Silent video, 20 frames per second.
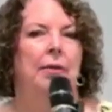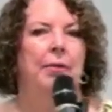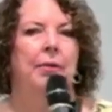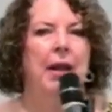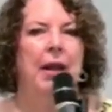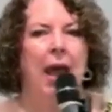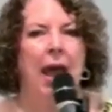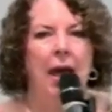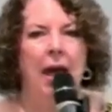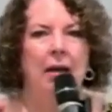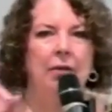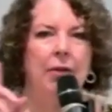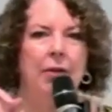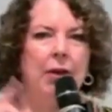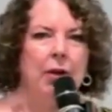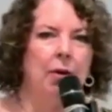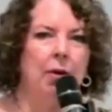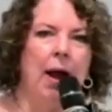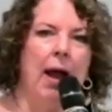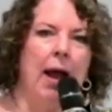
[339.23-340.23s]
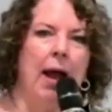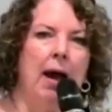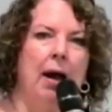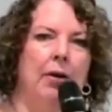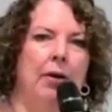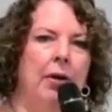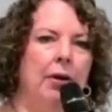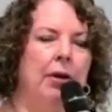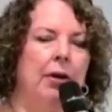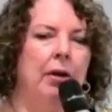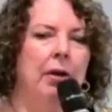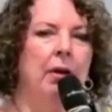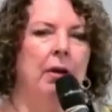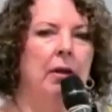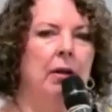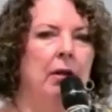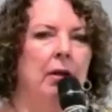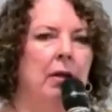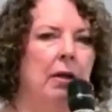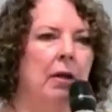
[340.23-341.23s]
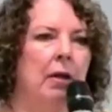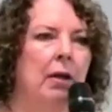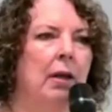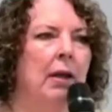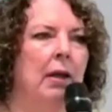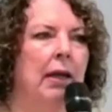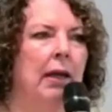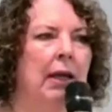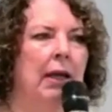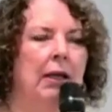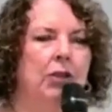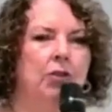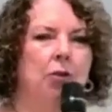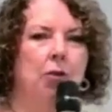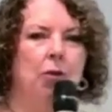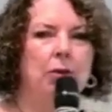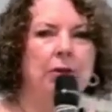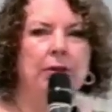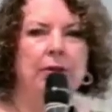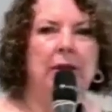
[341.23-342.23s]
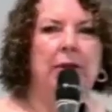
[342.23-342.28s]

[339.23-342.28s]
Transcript: Then out of the crowd, he draws